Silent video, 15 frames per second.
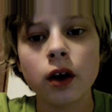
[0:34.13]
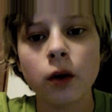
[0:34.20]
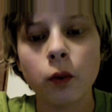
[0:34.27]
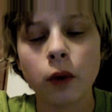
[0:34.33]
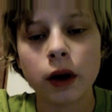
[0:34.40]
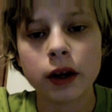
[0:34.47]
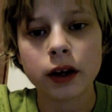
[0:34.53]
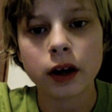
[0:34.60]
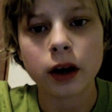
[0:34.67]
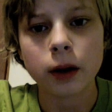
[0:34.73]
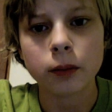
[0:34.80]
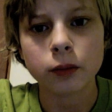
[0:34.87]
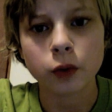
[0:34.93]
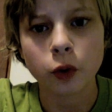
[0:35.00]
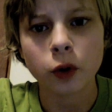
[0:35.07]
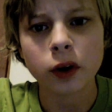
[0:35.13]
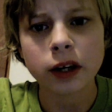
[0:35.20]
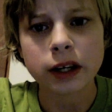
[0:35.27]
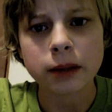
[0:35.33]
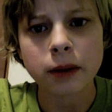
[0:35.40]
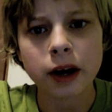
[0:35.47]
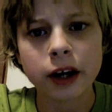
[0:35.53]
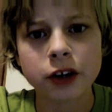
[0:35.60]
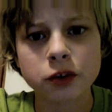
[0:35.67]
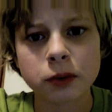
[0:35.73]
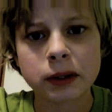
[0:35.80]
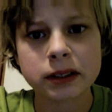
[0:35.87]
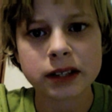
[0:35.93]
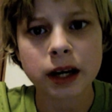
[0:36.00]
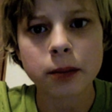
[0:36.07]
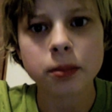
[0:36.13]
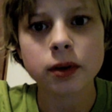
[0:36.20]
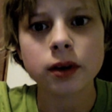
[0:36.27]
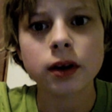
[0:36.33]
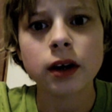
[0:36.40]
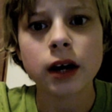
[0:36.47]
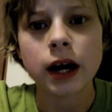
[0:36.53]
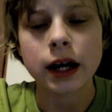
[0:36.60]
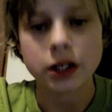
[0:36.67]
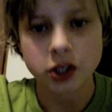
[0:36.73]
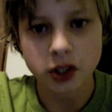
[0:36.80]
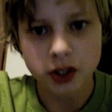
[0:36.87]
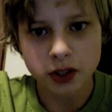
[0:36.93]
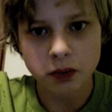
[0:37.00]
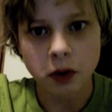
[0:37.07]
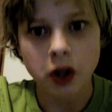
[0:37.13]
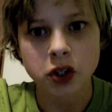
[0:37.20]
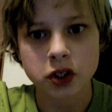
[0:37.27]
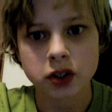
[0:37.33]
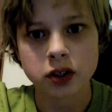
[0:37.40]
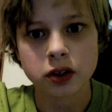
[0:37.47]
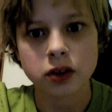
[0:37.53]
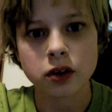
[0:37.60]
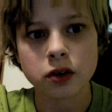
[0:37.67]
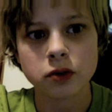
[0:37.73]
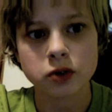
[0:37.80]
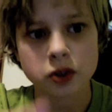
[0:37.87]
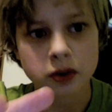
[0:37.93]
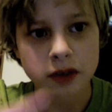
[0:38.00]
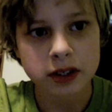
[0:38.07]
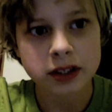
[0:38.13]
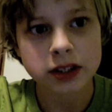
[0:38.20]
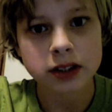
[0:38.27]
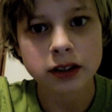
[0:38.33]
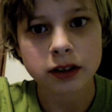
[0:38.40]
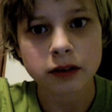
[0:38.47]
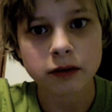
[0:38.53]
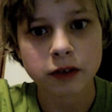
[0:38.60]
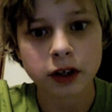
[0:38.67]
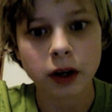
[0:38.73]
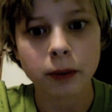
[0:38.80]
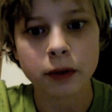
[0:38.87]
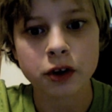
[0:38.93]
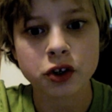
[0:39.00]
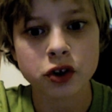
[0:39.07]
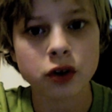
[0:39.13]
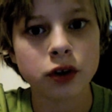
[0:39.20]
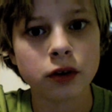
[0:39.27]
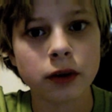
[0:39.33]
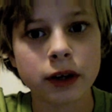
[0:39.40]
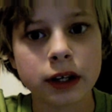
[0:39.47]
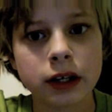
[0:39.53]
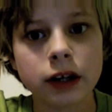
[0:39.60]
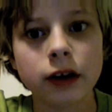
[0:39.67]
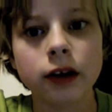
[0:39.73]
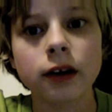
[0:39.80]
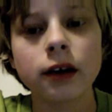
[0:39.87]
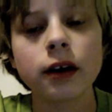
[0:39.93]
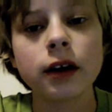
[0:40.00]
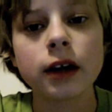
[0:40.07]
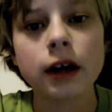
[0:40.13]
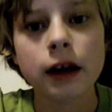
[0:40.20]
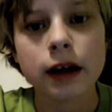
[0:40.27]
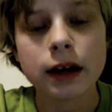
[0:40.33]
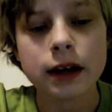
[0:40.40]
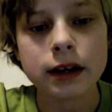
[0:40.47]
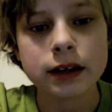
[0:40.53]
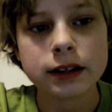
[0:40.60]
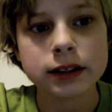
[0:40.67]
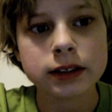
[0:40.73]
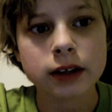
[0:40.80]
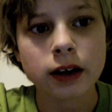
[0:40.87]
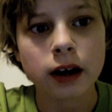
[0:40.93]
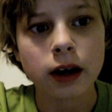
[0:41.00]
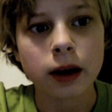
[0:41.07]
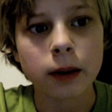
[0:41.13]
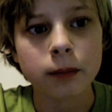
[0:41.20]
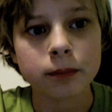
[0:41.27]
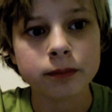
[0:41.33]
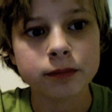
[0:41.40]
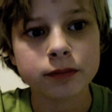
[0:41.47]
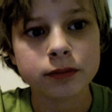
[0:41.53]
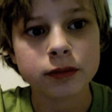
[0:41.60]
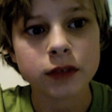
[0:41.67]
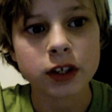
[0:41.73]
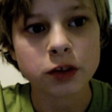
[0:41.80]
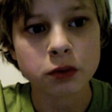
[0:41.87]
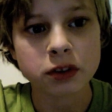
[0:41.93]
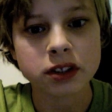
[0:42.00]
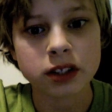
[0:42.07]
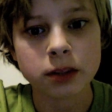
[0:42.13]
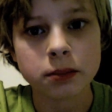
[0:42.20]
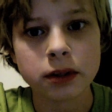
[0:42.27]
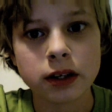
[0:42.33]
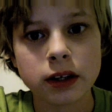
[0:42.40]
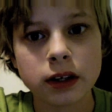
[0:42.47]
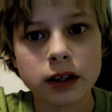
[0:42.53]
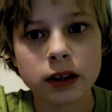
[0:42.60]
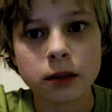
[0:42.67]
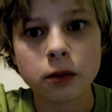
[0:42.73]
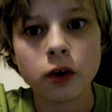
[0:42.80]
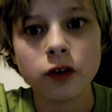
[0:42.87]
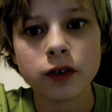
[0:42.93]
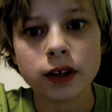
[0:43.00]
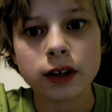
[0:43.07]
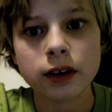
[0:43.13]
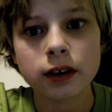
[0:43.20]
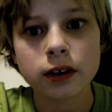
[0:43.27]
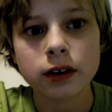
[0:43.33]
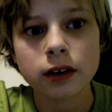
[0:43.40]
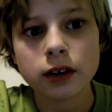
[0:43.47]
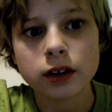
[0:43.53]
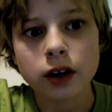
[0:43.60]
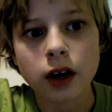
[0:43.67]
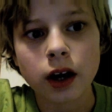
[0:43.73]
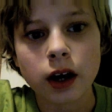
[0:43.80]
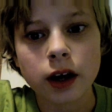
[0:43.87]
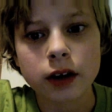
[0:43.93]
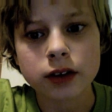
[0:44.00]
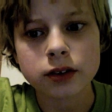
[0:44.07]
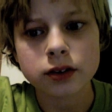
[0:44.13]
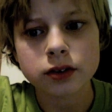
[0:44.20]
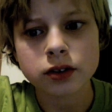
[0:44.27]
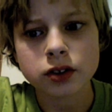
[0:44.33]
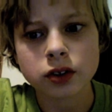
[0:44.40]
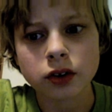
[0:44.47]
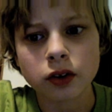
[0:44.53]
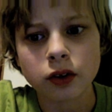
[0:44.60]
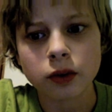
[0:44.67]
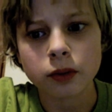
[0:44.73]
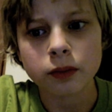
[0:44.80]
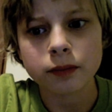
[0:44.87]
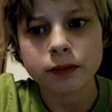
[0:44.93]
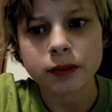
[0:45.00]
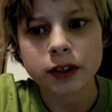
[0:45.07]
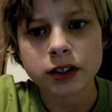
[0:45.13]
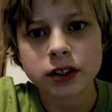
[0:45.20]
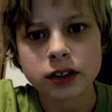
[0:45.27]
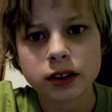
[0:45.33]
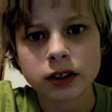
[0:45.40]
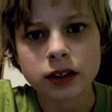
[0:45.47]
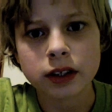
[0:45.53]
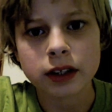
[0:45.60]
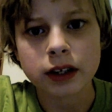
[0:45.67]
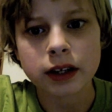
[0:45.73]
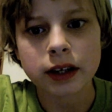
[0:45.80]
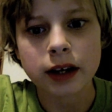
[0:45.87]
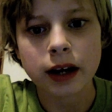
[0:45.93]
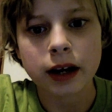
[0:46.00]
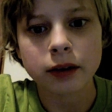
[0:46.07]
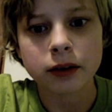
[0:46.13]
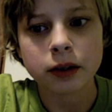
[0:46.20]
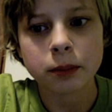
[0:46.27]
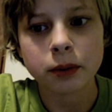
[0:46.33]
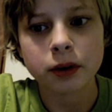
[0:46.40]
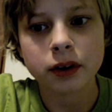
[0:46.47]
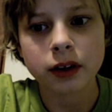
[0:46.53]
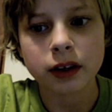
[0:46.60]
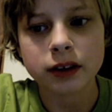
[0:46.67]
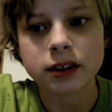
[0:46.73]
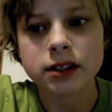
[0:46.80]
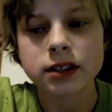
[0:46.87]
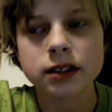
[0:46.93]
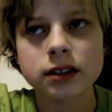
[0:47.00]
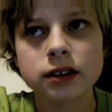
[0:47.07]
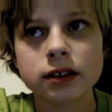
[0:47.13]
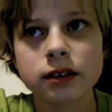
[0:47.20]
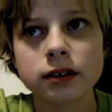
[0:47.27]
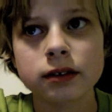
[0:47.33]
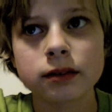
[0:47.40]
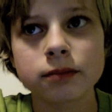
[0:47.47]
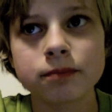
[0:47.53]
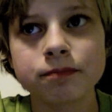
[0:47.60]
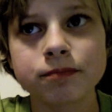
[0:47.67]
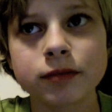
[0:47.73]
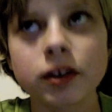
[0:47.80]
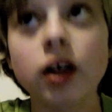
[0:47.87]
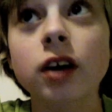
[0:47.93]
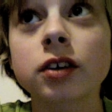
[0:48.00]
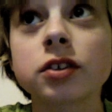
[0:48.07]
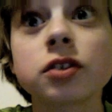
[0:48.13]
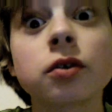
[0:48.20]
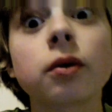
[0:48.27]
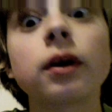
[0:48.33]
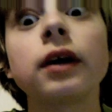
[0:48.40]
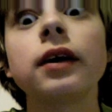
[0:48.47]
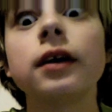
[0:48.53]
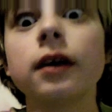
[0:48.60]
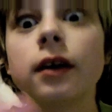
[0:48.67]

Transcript: when Lori Myers wakes up and she watches the news. So this video I'm going to show you right here is what's going to be in the movie. I already burned on a disc. Long story.